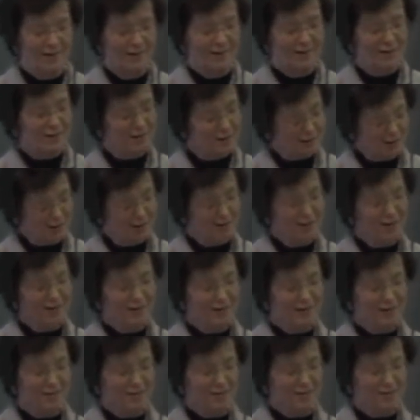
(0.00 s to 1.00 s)
The second
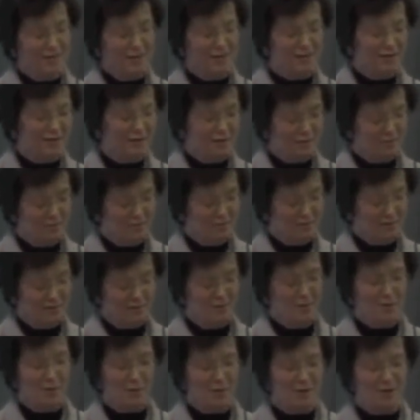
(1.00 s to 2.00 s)
is from
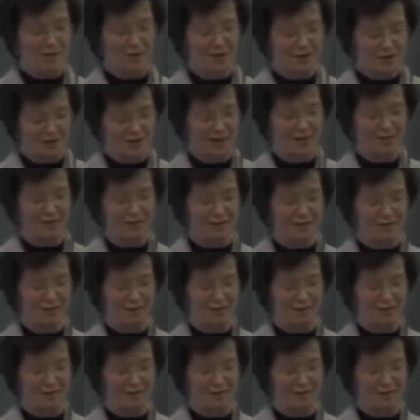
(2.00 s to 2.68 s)
Barbara Ward herself